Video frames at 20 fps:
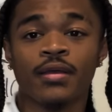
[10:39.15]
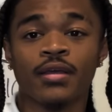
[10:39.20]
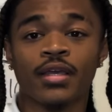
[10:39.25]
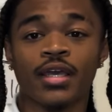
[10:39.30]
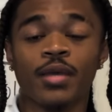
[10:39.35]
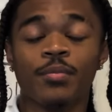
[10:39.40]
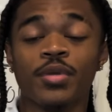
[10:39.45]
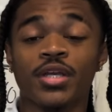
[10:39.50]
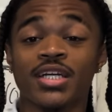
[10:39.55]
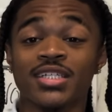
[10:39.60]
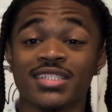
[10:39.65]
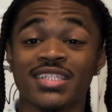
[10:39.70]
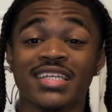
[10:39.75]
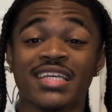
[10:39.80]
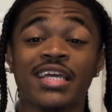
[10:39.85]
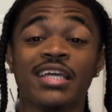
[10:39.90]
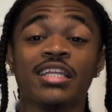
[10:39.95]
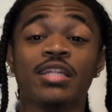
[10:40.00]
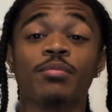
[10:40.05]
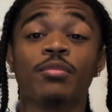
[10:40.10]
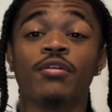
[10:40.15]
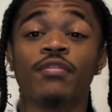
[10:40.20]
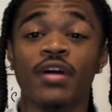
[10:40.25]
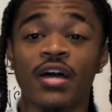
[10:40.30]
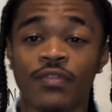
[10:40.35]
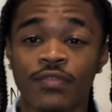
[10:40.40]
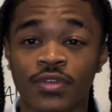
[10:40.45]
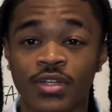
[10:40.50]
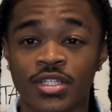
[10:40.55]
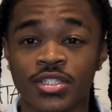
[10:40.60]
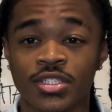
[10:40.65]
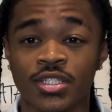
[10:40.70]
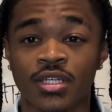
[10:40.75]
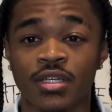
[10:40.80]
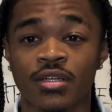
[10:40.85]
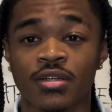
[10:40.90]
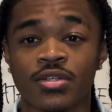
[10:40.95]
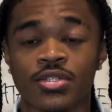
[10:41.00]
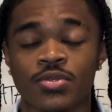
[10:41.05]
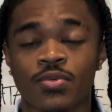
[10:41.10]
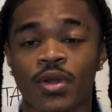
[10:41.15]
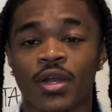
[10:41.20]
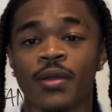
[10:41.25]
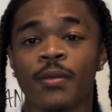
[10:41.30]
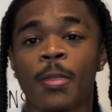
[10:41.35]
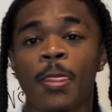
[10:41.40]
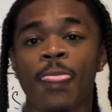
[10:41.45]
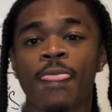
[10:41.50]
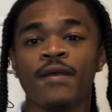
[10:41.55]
OK, because the kingdom of heaven is theirs. Right.